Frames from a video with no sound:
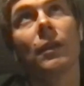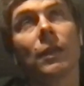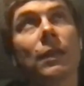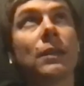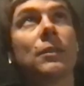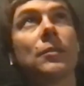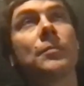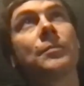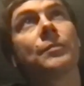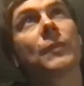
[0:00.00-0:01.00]

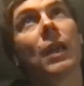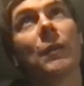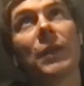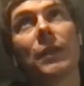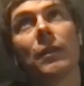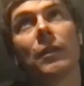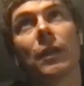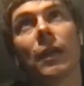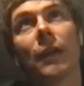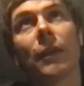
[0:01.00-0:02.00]
Um, I mean,
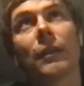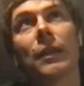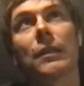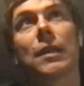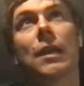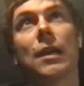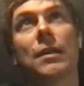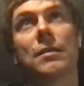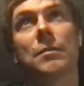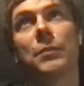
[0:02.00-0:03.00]
I think that
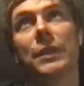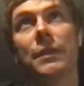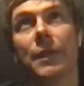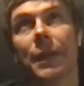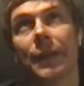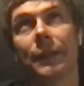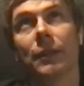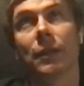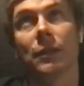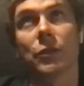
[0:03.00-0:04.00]
has been there.
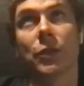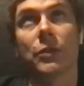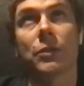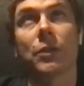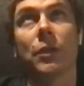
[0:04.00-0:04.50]
It's just